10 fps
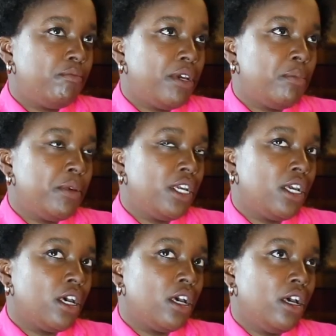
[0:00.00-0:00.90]
Maybe
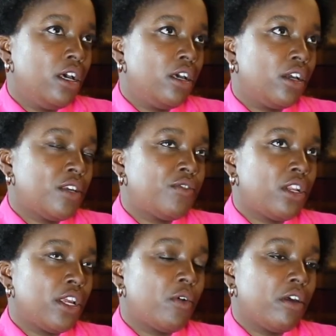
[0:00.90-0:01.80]
because I've
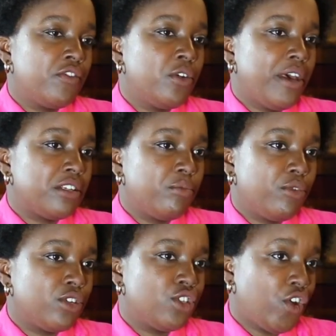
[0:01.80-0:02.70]
done like quite a few
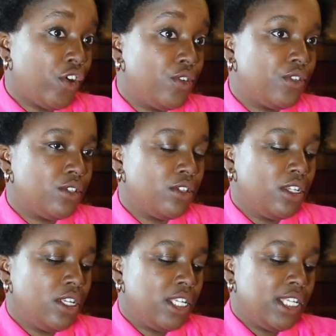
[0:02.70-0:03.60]
Edinburgh shows,
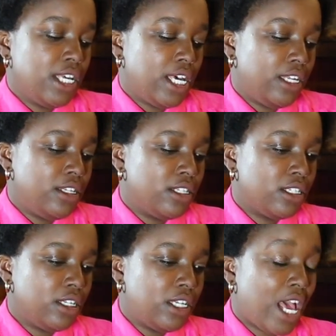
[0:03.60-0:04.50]

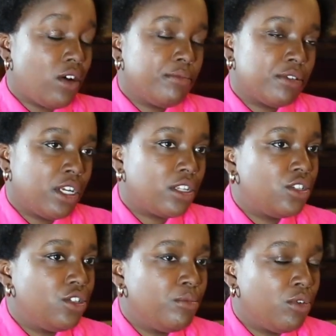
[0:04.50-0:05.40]
and now I'm starting
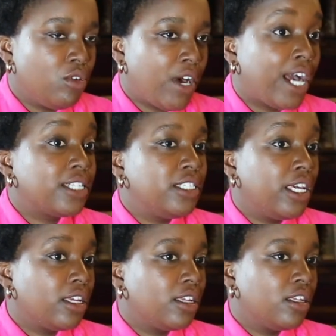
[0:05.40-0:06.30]
to do more
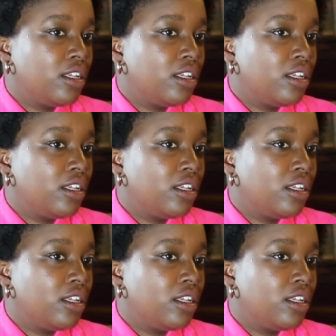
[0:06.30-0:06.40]
acting